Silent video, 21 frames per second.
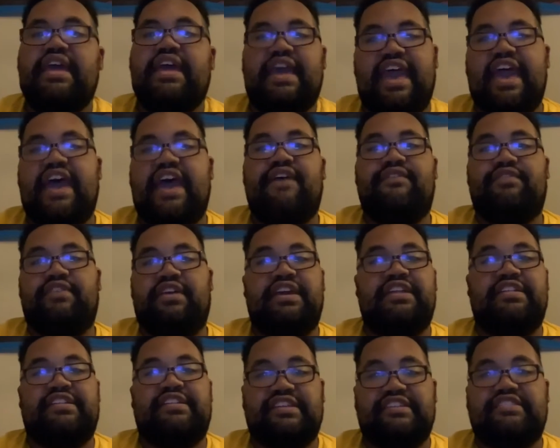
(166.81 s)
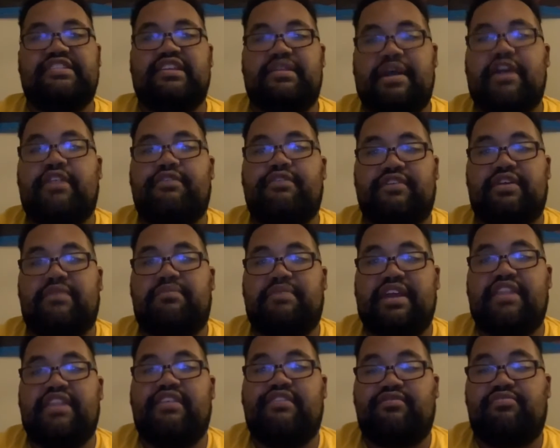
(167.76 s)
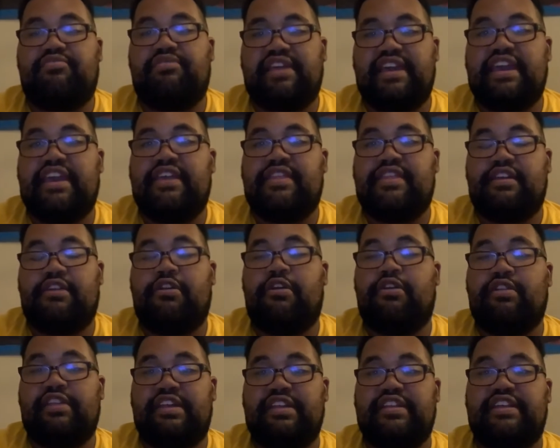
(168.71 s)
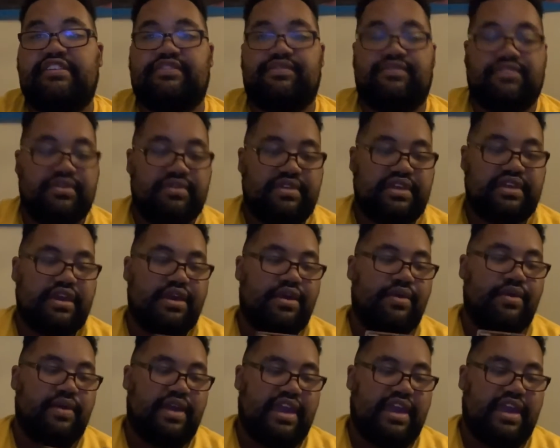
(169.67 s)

have a decent amount of competitive play in the early days of Yu-Gi-Oh!